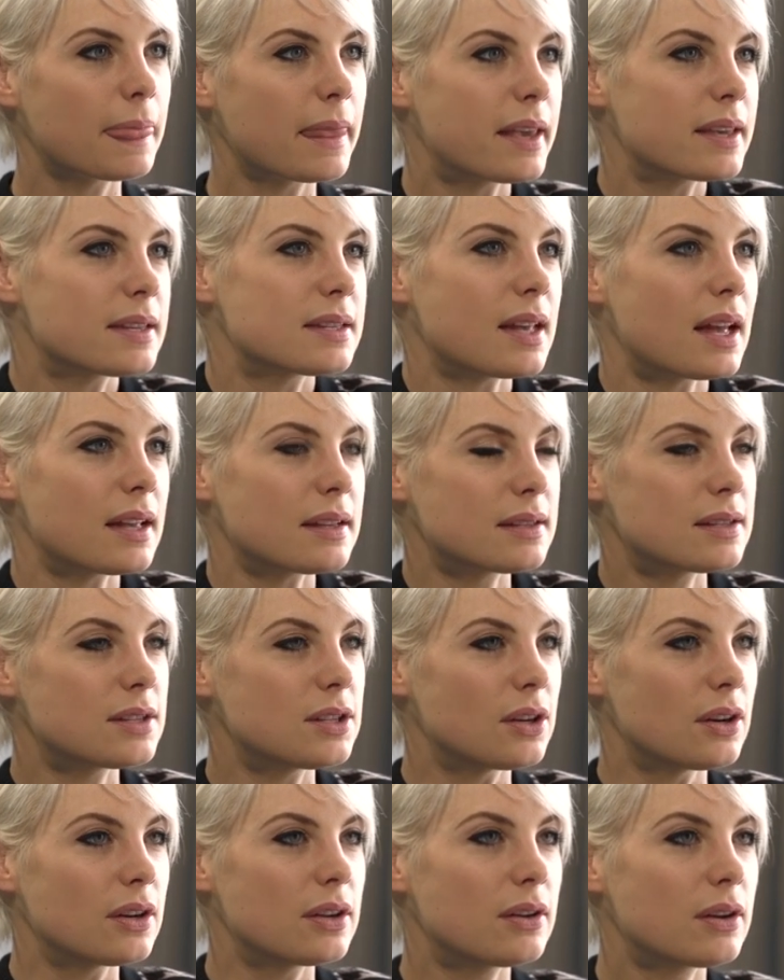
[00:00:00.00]
Because that's,
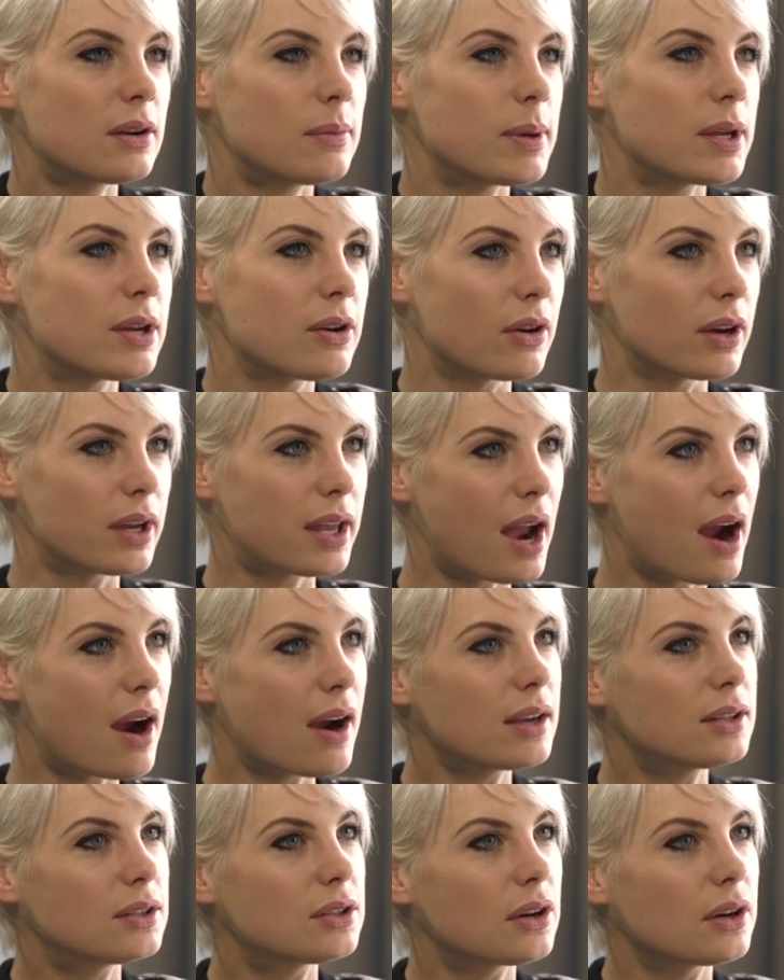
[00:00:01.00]
you know, you've got to be your own
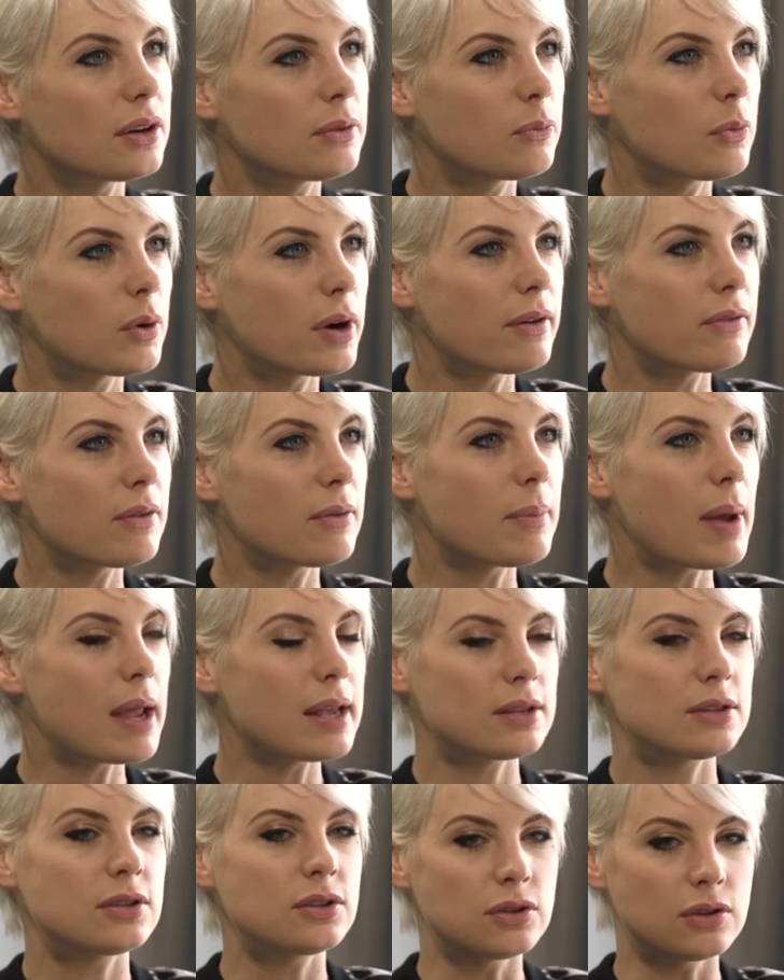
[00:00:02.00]
character, and whatever
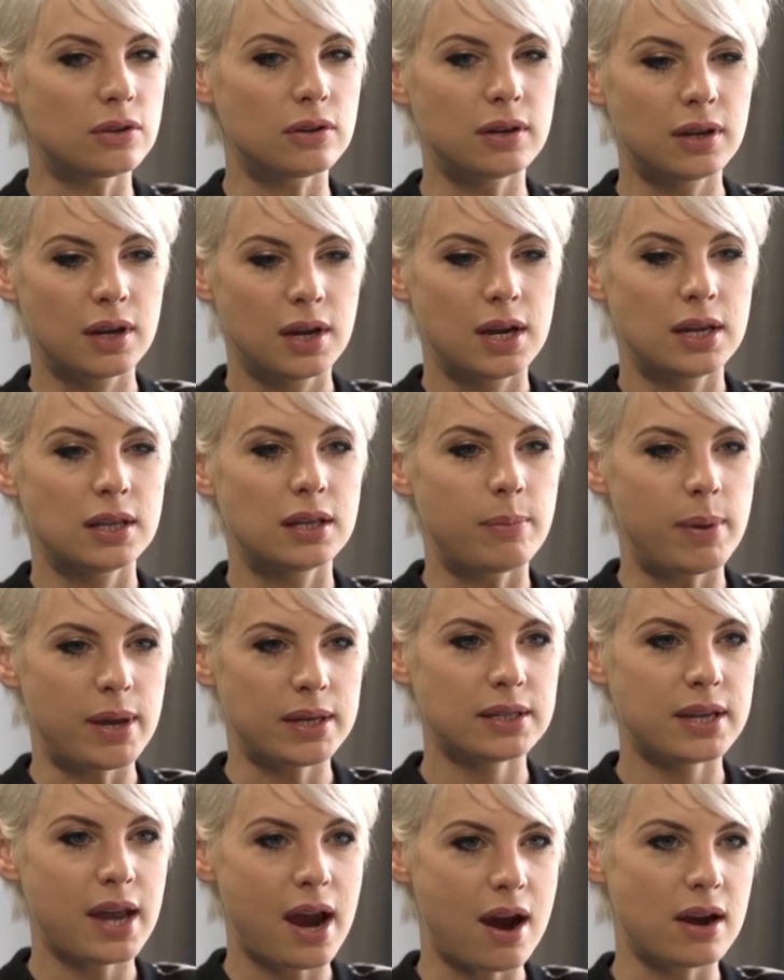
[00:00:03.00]
makes you the
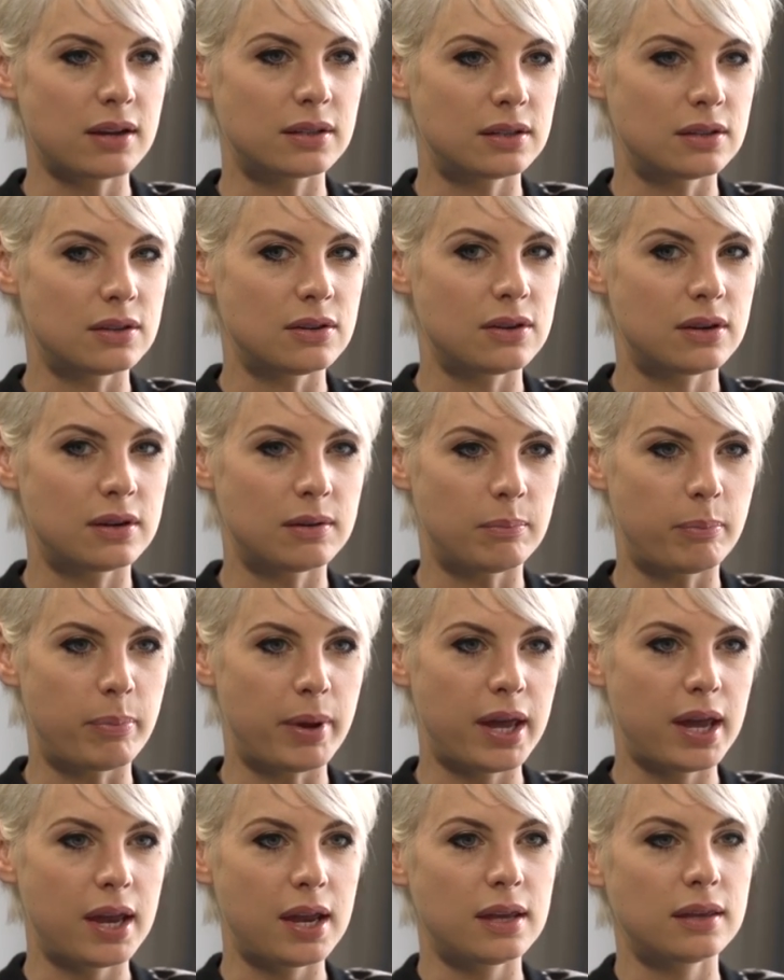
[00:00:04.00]
best character you can
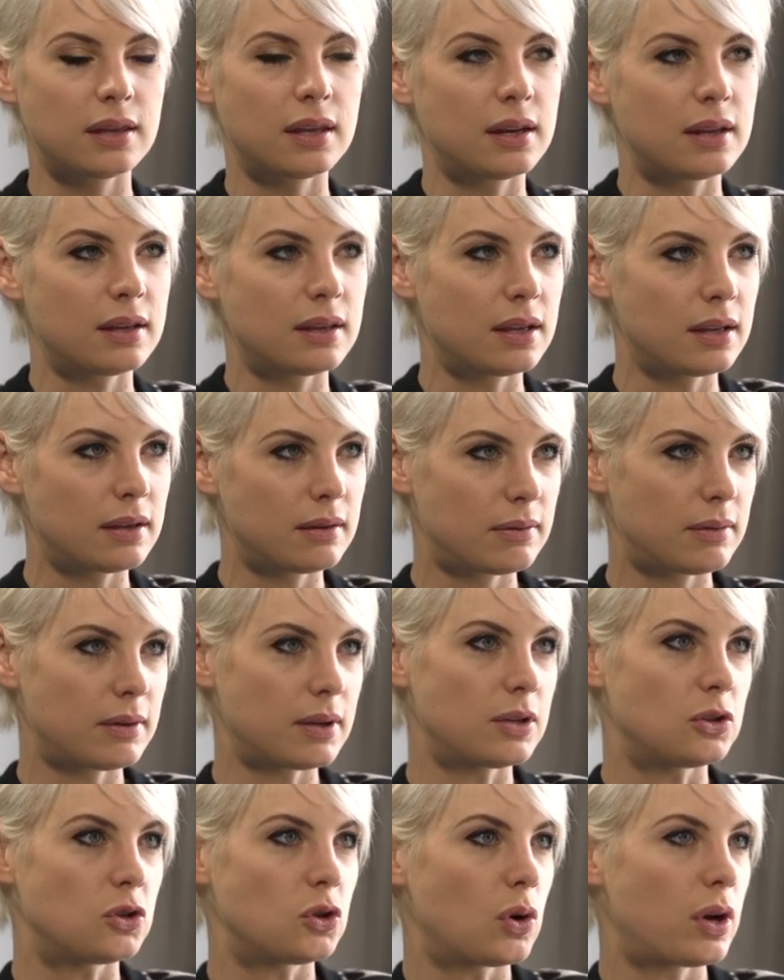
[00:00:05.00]
be, then I think
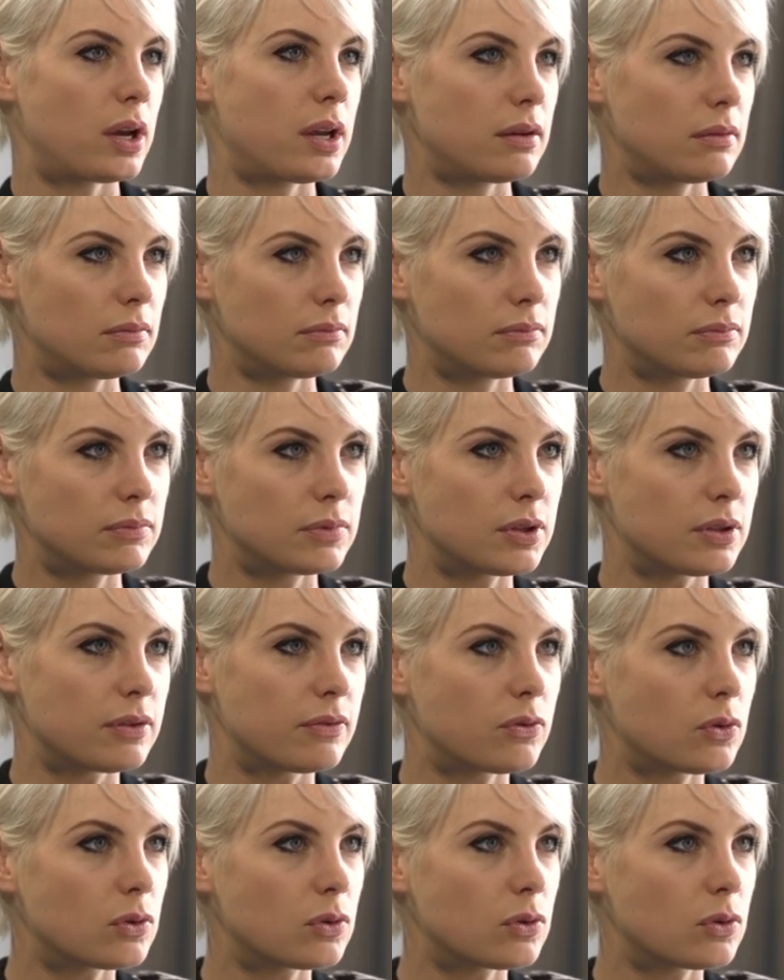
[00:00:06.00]
enjoy it to the